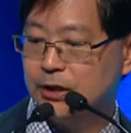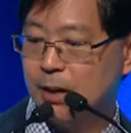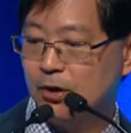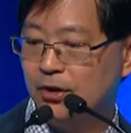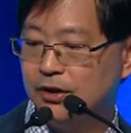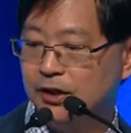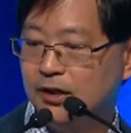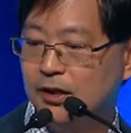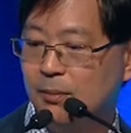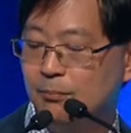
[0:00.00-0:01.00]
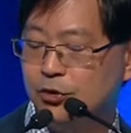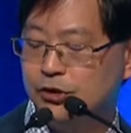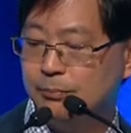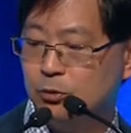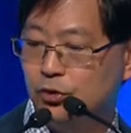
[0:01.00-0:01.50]
an mRNA,
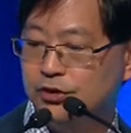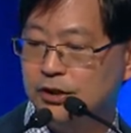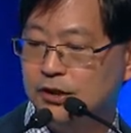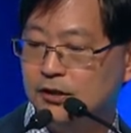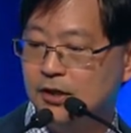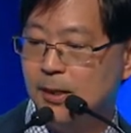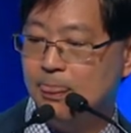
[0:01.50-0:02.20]
produces a protein.